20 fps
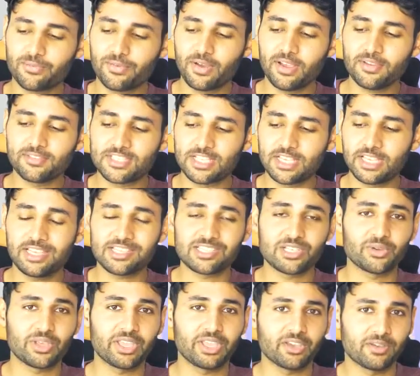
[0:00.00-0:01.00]
the 5T is
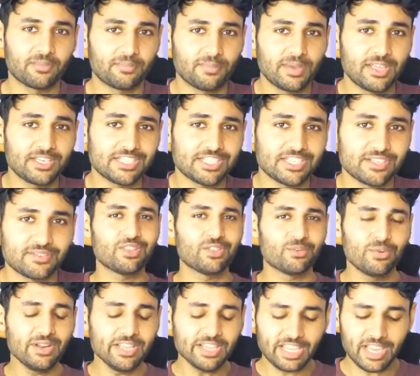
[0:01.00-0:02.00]
looking competitive.
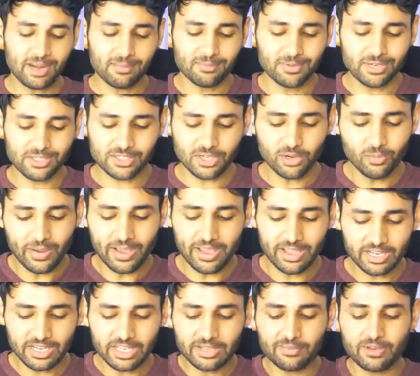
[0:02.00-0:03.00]
The rear cameras are where
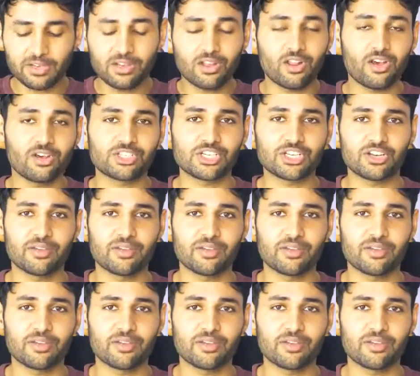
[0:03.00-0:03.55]
an even larger